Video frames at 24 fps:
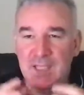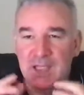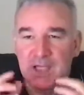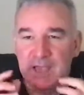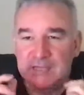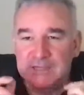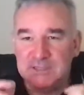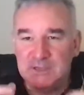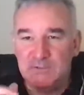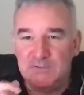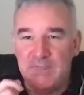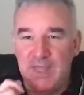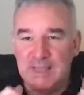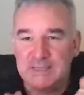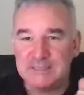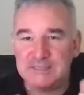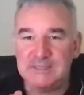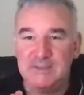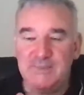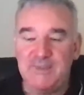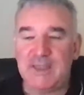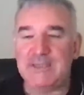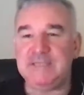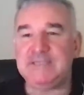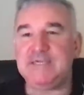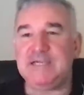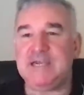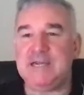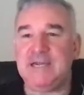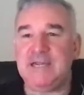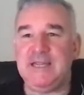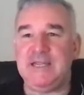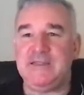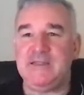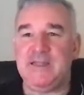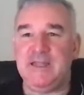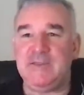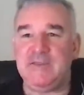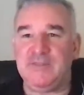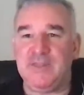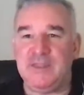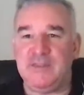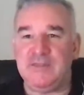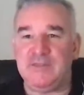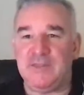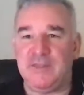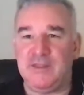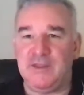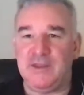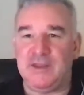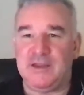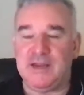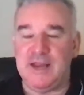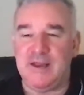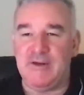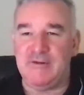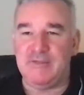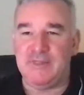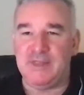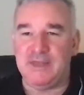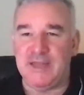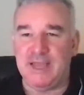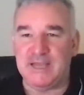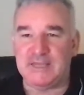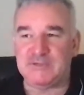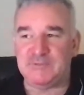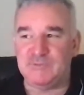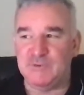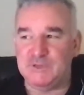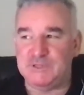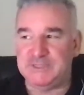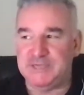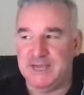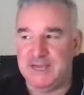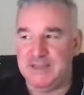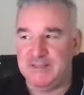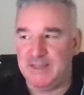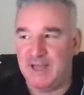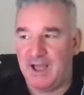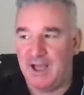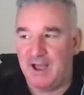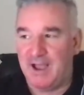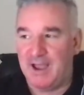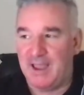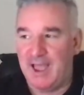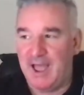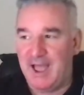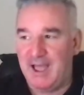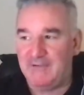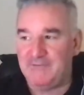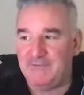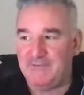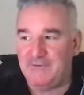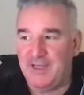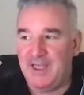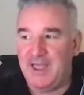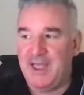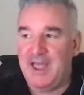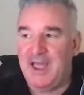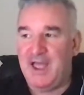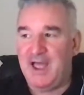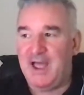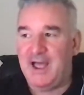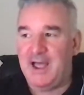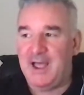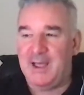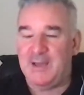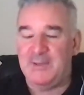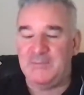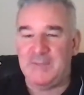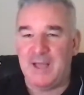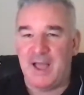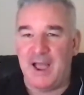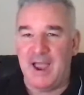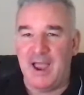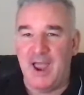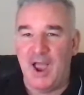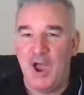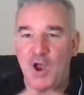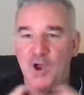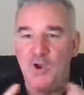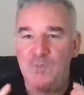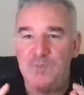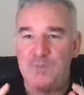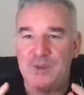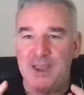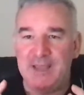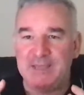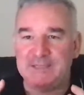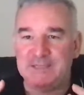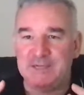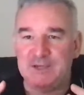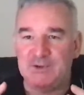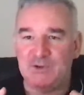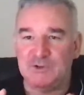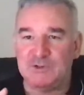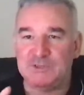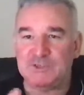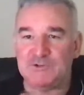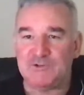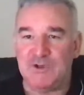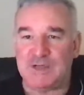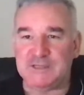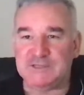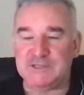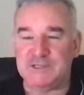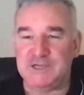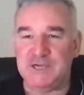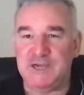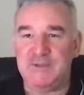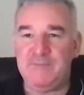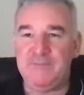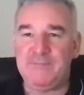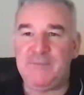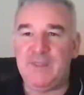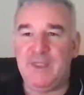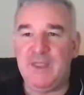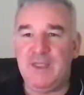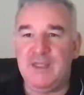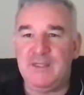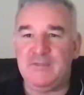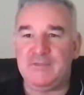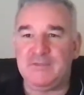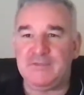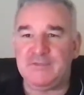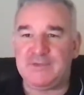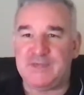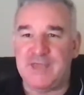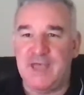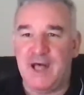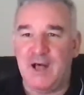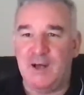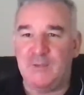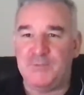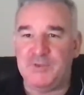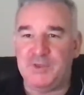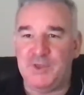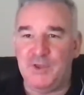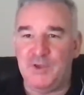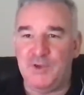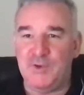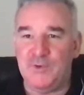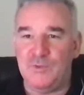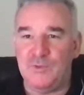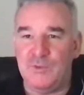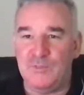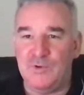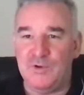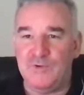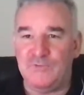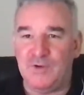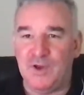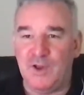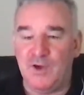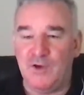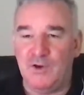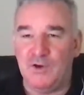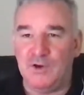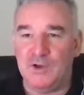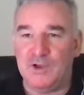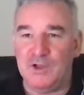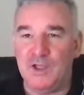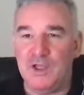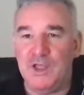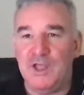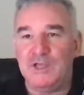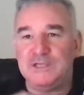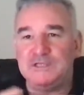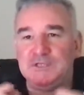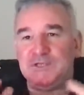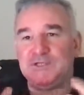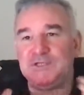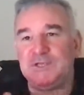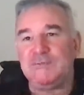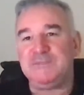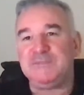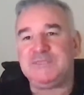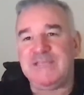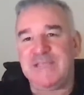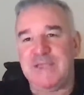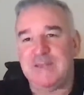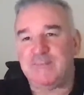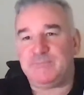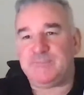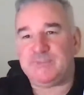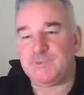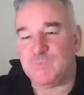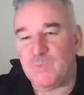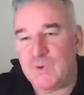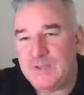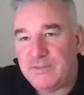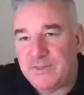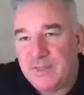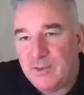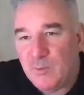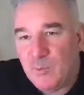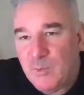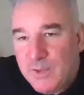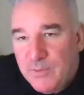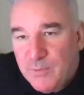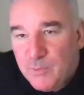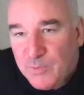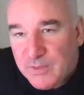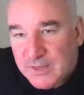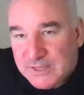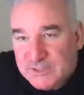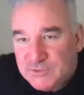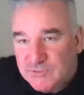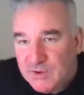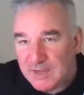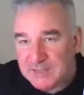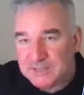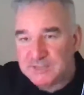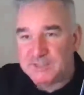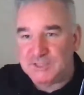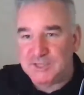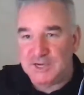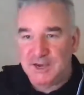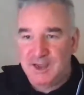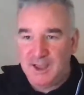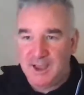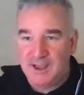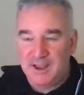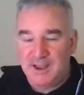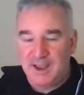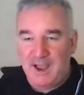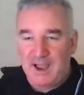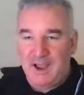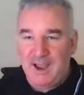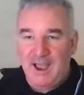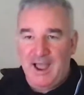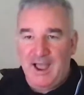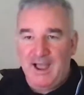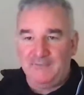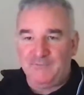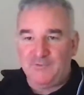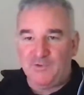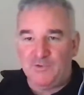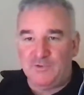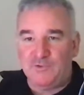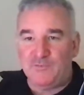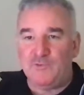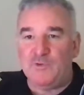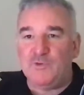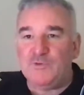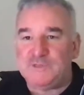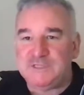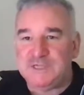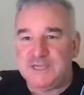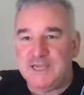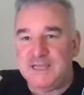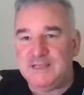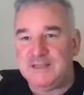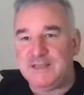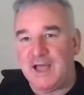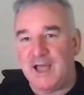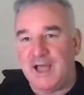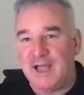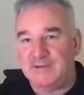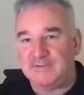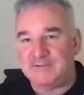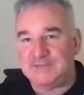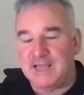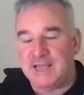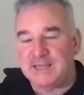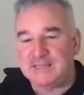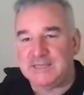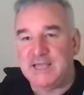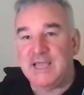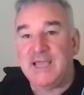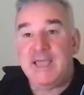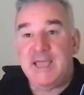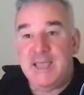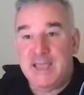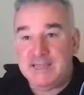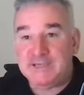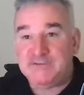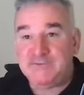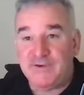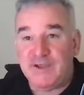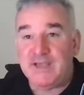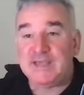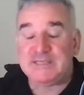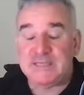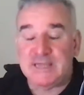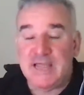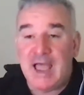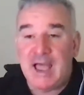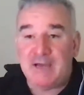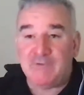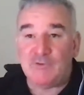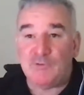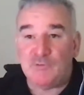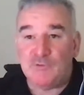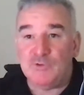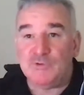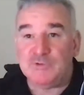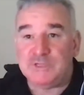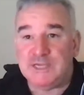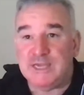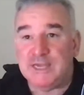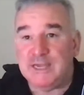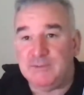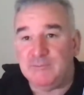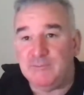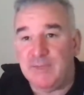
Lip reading: So that's basically the clearing the decks routine that I have. I hope it's a good strategy to help you move along. So some tips with the strategy I have, or the routine that I've set, is firstly have a routine.